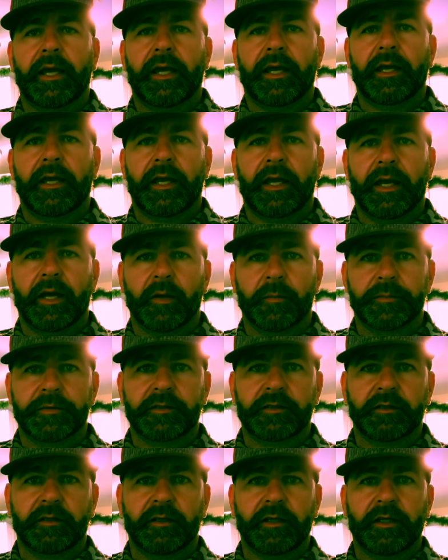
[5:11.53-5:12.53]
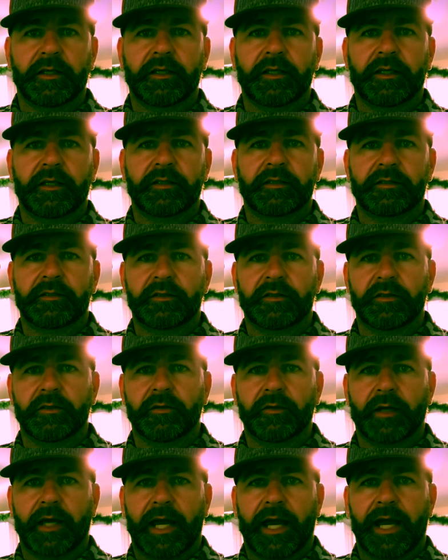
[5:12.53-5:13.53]
helps the yeast
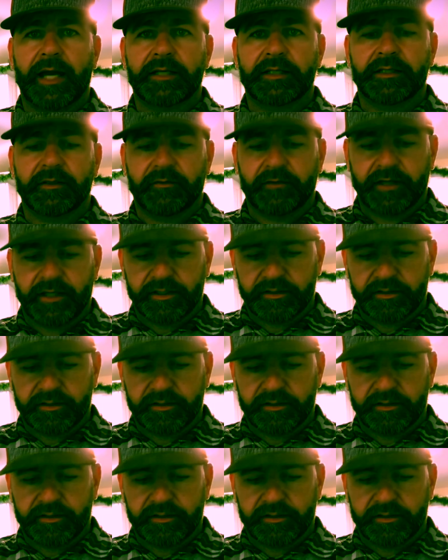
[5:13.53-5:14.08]
to activate.